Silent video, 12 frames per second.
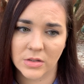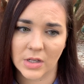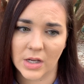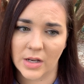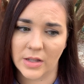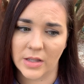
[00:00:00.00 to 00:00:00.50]

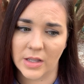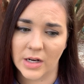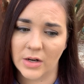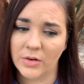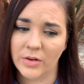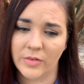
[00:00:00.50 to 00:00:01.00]
and then I
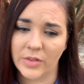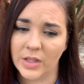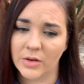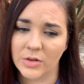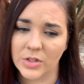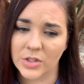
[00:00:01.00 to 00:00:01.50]
don't even
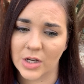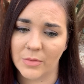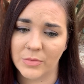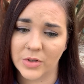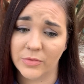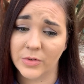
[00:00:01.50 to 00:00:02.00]
think we
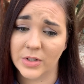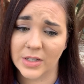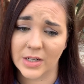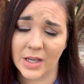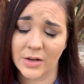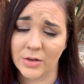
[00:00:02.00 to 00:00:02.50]
shopped. If we
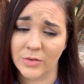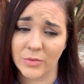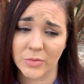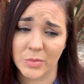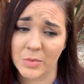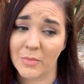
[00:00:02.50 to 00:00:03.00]
did, I don't even
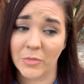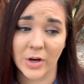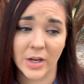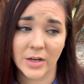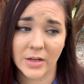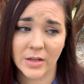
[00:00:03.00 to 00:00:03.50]
remember it.